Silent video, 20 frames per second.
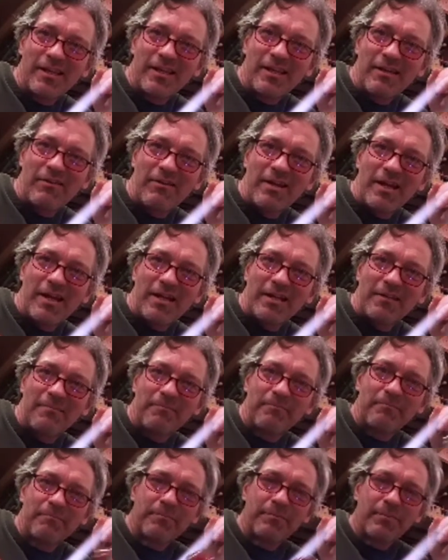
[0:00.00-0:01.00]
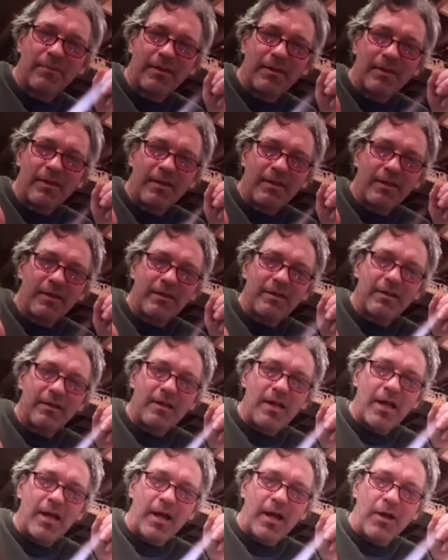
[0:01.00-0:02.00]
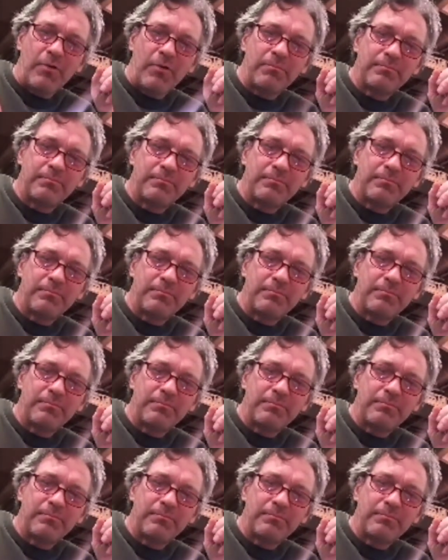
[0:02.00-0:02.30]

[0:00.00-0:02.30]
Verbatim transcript: Alright. Now